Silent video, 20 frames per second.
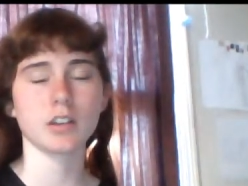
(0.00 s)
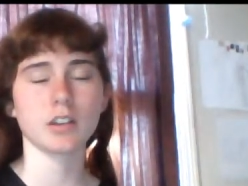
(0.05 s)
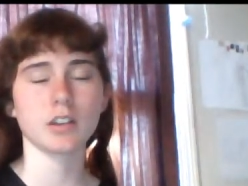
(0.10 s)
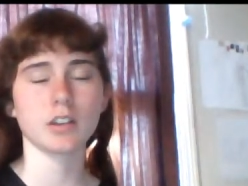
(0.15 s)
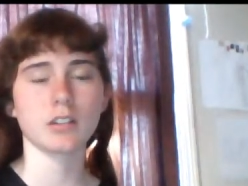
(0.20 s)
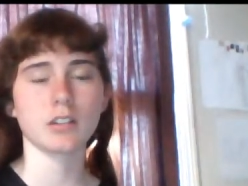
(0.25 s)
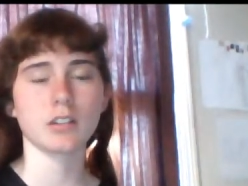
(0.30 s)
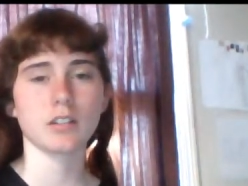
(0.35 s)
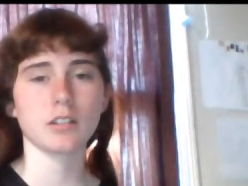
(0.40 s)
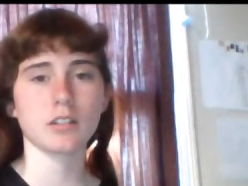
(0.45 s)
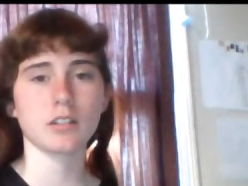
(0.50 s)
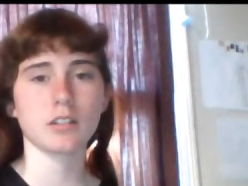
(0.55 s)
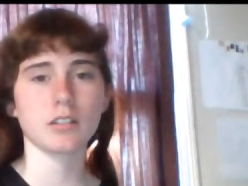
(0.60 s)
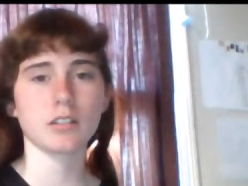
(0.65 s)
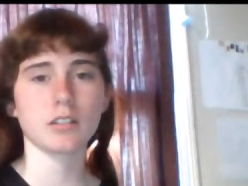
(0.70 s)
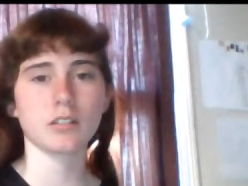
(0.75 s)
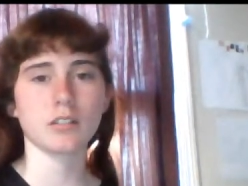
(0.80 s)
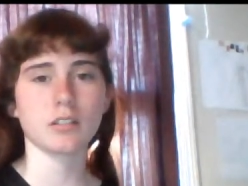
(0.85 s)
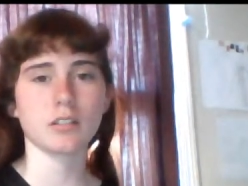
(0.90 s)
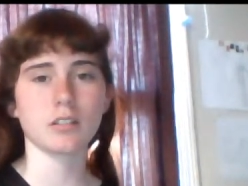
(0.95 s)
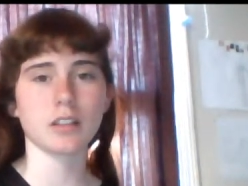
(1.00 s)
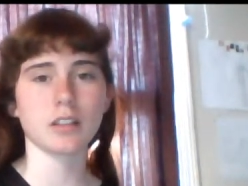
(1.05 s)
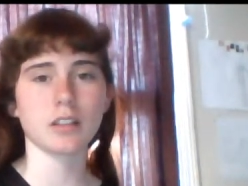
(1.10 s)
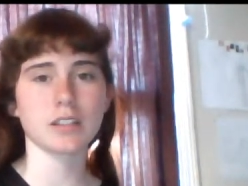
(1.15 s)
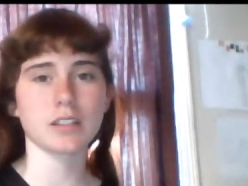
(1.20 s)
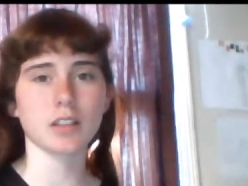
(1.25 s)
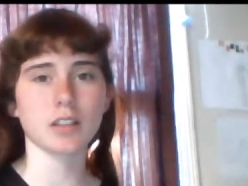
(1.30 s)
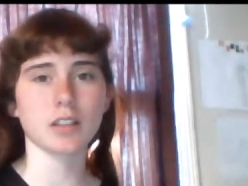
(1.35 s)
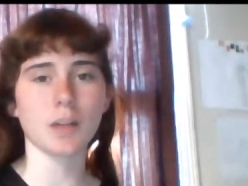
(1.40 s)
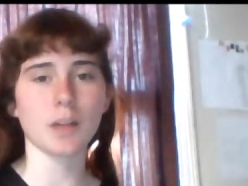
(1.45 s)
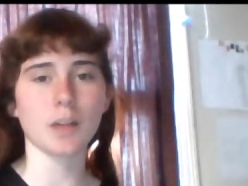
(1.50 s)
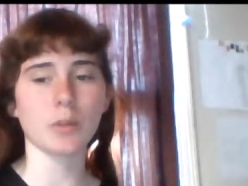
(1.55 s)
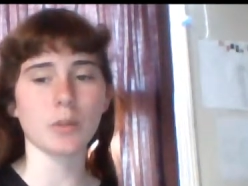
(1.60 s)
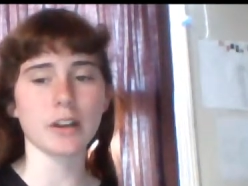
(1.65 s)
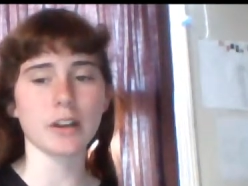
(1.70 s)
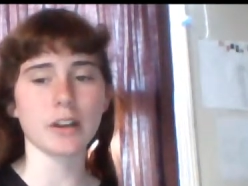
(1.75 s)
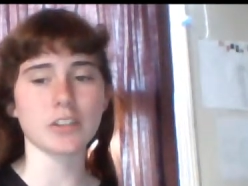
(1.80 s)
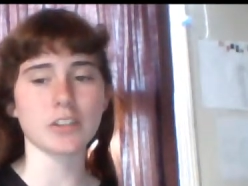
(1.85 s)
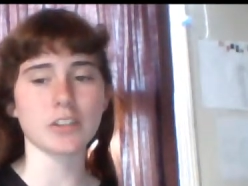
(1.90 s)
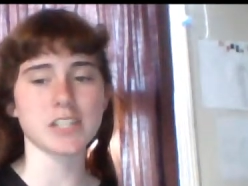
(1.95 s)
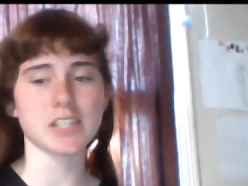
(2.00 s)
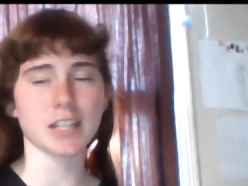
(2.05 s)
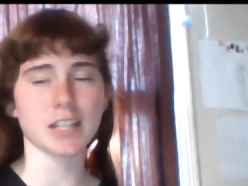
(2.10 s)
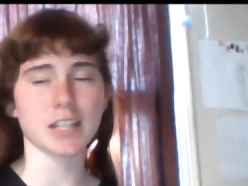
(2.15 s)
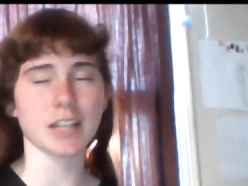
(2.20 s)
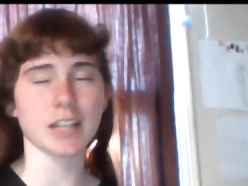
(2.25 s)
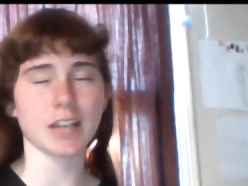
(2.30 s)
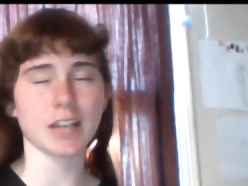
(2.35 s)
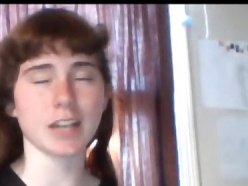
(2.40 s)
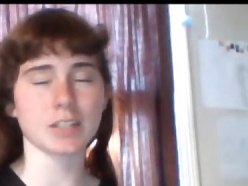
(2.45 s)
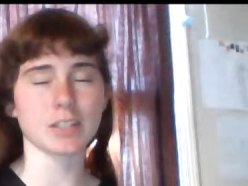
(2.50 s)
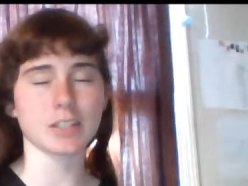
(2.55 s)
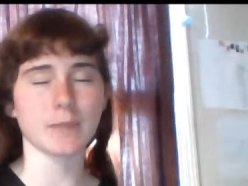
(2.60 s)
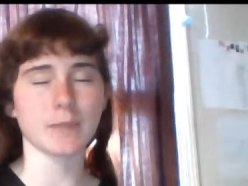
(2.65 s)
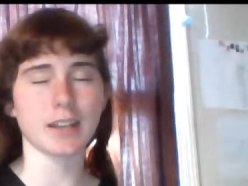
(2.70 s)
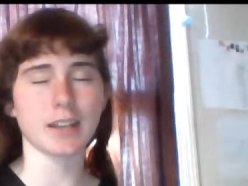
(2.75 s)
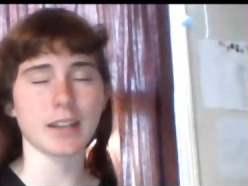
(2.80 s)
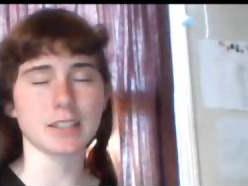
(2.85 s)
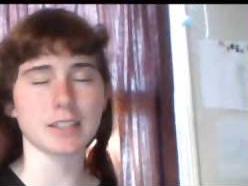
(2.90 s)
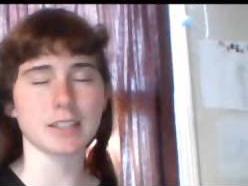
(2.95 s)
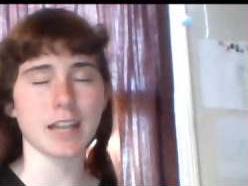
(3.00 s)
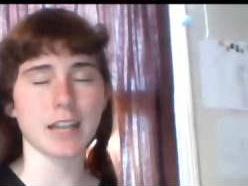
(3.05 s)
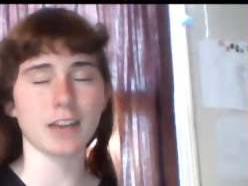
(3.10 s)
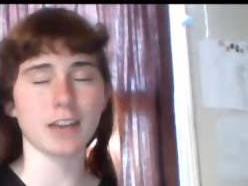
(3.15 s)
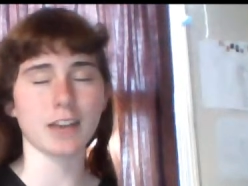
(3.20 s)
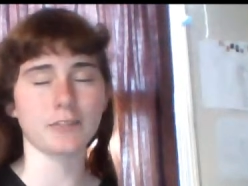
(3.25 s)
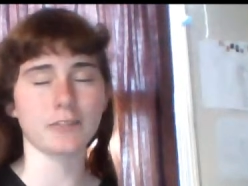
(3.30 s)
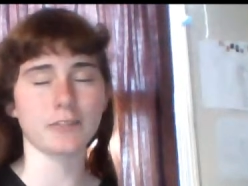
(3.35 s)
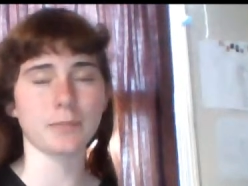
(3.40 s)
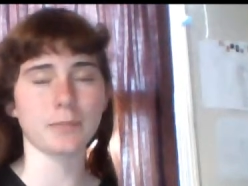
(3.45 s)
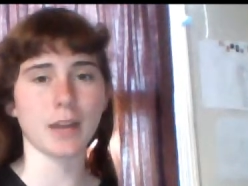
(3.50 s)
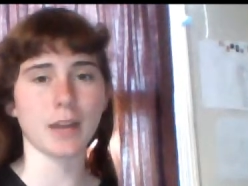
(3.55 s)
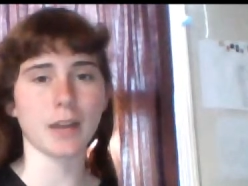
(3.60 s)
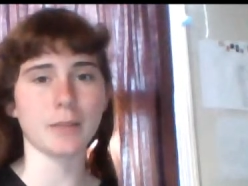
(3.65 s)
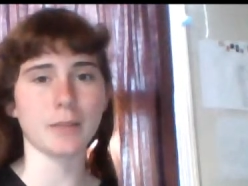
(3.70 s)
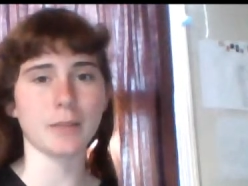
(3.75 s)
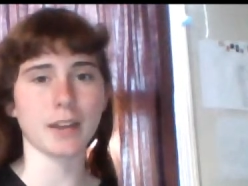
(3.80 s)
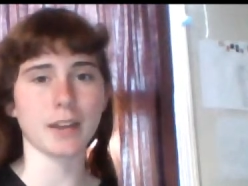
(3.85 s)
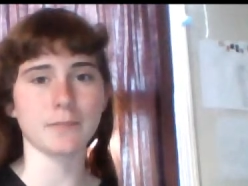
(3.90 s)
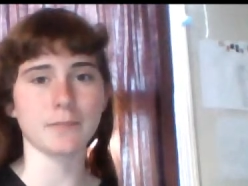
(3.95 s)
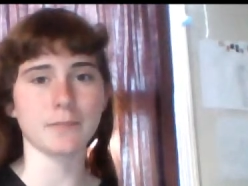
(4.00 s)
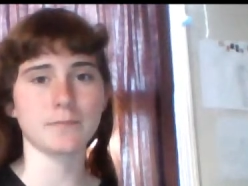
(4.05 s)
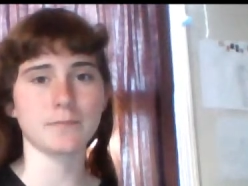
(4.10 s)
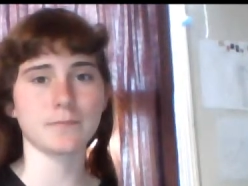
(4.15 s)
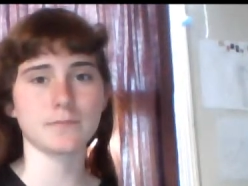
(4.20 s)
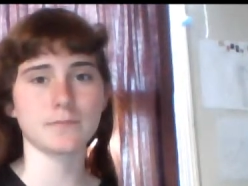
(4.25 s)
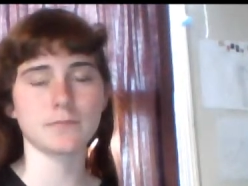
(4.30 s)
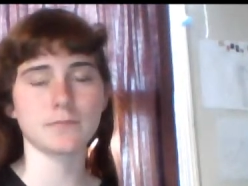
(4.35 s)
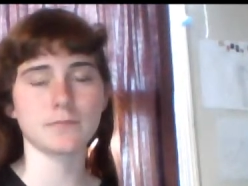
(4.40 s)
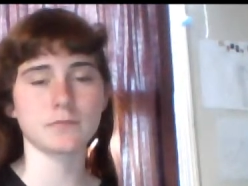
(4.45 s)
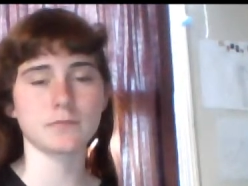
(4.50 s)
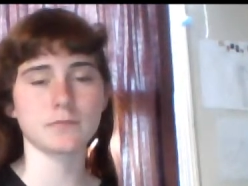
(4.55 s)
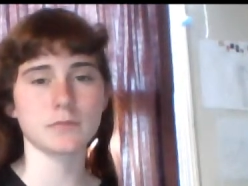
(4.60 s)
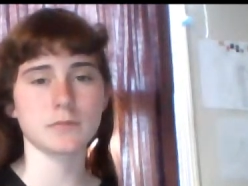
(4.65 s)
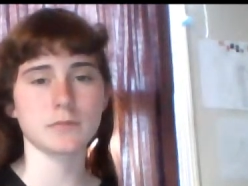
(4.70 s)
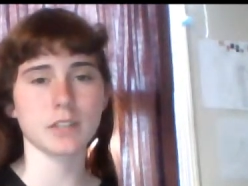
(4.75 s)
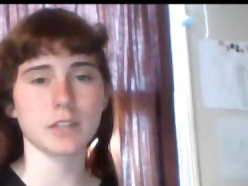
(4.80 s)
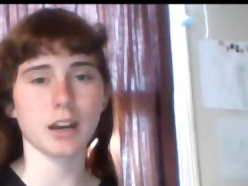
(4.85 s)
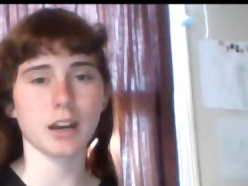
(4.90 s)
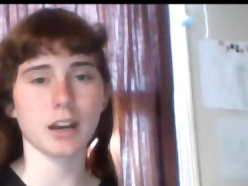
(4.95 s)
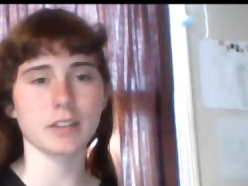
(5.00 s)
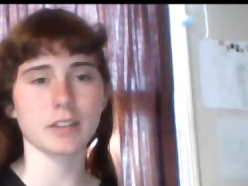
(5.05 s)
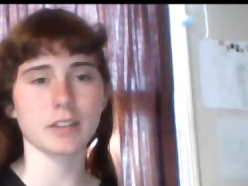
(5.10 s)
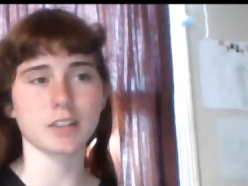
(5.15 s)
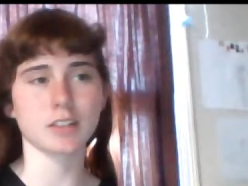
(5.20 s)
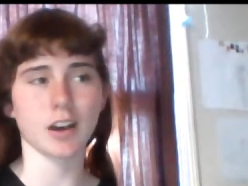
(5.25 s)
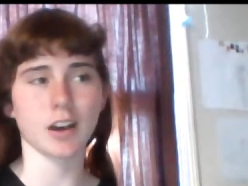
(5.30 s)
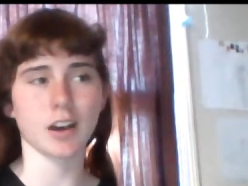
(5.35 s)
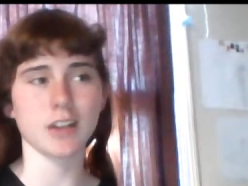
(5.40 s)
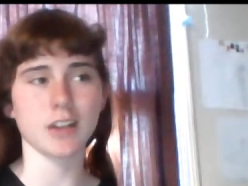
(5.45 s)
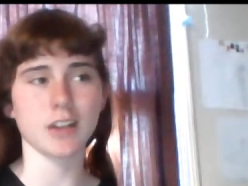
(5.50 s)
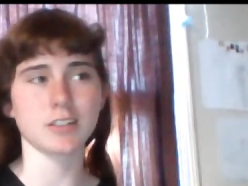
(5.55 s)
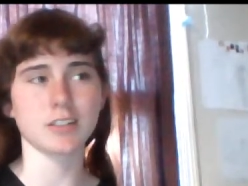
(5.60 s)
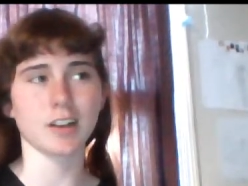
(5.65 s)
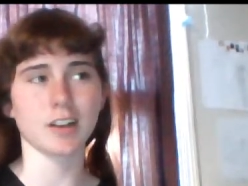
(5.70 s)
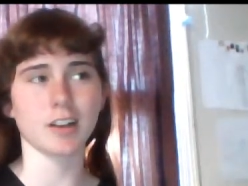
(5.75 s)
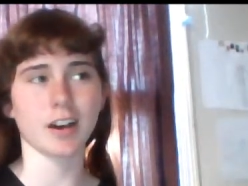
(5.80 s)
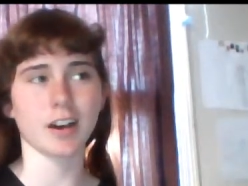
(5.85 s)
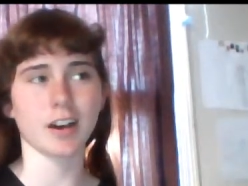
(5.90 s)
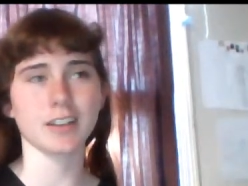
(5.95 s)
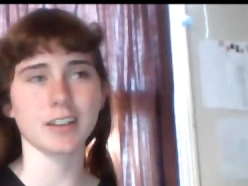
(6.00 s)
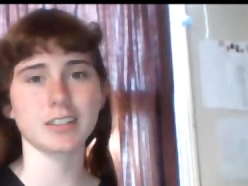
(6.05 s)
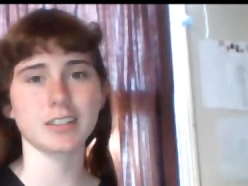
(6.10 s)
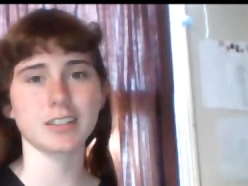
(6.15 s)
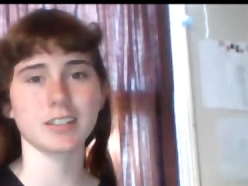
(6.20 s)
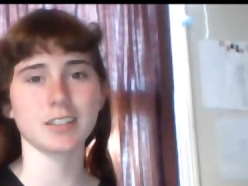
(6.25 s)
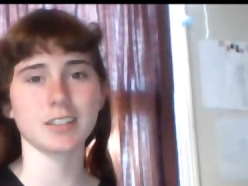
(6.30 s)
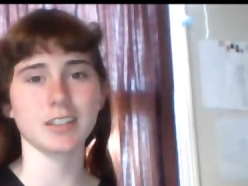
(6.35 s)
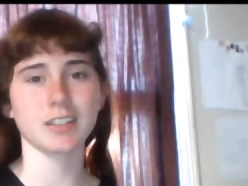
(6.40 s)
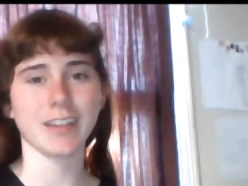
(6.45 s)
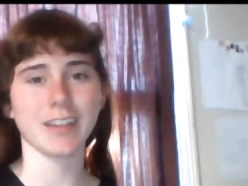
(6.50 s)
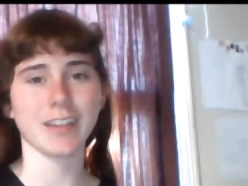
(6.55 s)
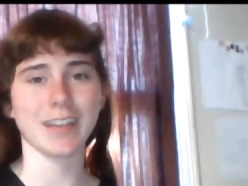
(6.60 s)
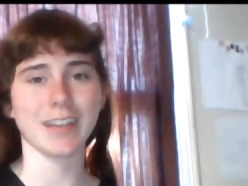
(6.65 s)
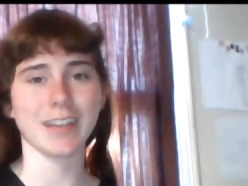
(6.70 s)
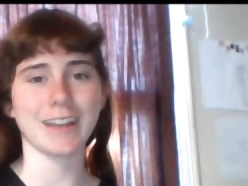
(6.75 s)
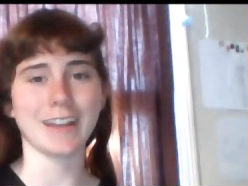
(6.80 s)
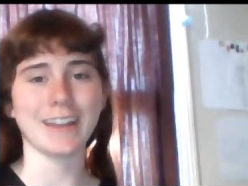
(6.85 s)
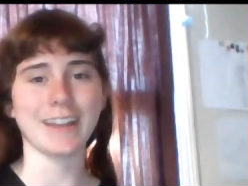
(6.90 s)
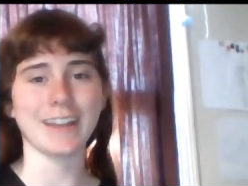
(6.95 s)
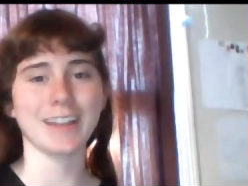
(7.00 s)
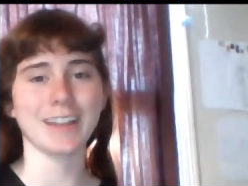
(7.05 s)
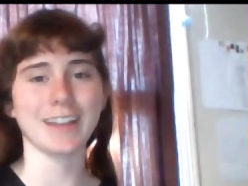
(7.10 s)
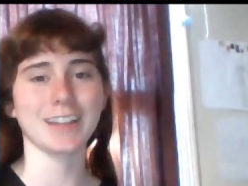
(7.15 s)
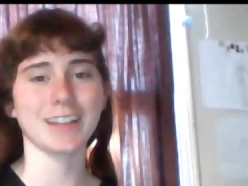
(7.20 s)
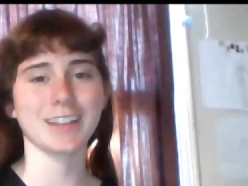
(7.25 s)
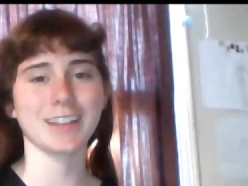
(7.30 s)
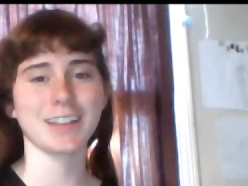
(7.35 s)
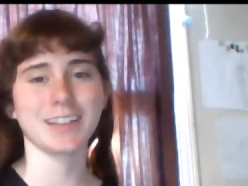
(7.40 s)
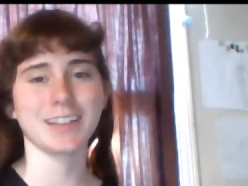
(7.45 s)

It's a lot more interesting than I just made it sound by my dot dot dot-ing in that